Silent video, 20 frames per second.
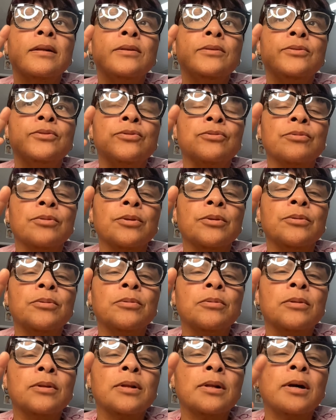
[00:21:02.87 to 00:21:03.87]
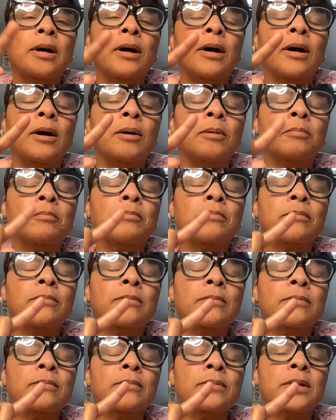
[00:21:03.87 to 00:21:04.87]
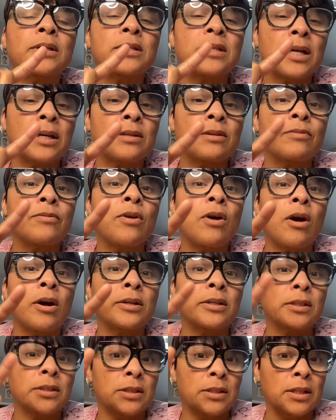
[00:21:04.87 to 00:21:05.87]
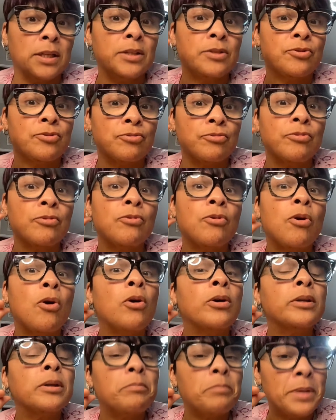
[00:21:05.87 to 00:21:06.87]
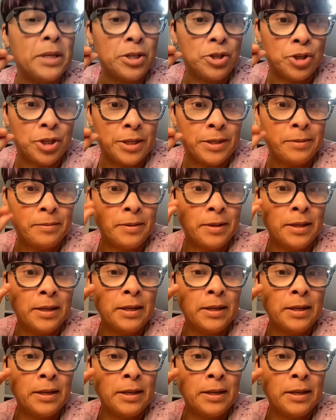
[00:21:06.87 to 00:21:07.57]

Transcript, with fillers: Dru um Detective Carter sent Dru on a mission,